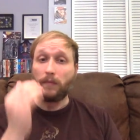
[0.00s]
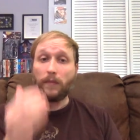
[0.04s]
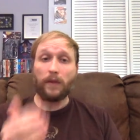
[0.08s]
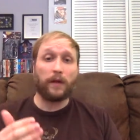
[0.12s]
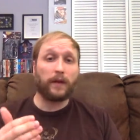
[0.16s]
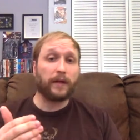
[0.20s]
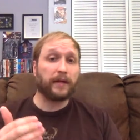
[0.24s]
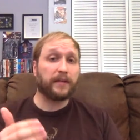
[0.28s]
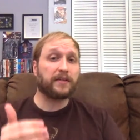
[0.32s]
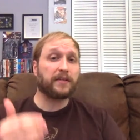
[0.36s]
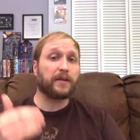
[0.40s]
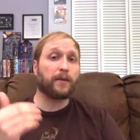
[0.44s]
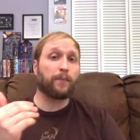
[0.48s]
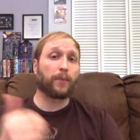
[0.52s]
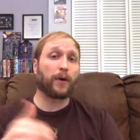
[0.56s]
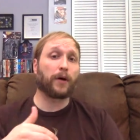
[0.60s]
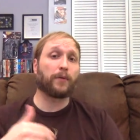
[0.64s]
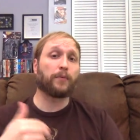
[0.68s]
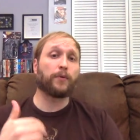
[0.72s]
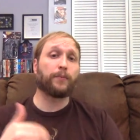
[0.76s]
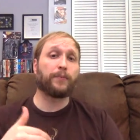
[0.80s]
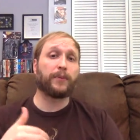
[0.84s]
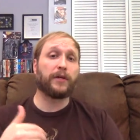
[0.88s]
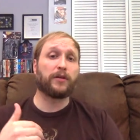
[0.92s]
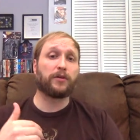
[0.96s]
like I said,
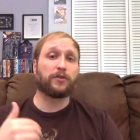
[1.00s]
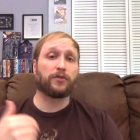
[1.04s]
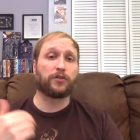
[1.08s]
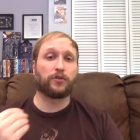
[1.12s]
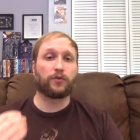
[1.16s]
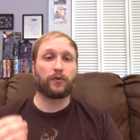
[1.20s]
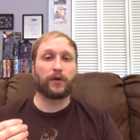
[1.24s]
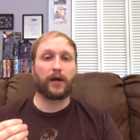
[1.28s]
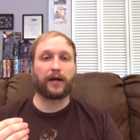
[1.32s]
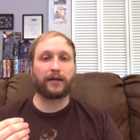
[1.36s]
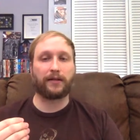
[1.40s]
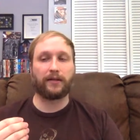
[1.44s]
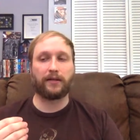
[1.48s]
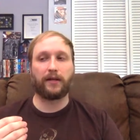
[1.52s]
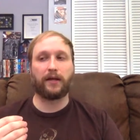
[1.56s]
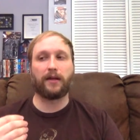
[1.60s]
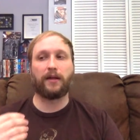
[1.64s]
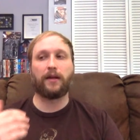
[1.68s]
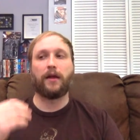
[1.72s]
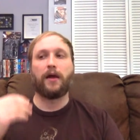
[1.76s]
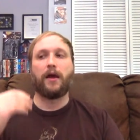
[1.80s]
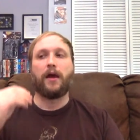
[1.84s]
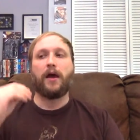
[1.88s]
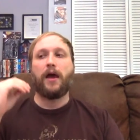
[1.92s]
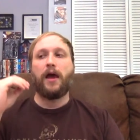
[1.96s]
Barbara Peeters directed
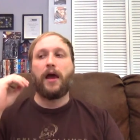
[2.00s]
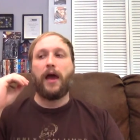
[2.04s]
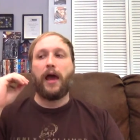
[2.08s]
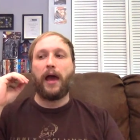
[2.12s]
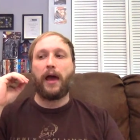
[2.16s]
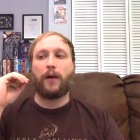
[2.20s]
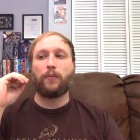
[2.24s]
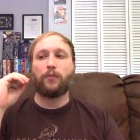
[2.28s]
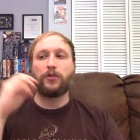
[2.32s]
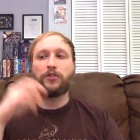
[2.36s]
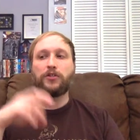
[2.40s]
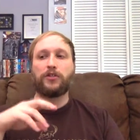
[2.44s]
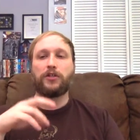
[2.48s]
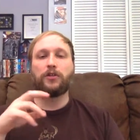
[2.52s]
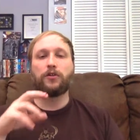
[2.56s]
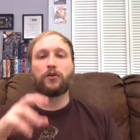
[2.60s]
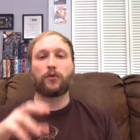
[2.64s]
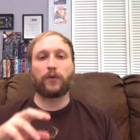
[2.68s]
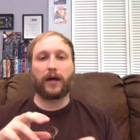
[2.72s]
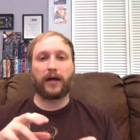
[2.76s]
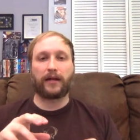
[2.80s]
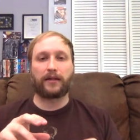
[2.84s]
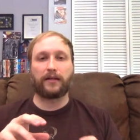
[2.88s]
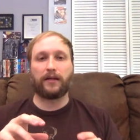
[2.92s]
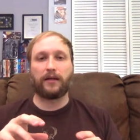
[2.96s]
it, and when she
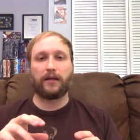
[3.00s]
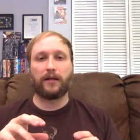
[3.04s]
directed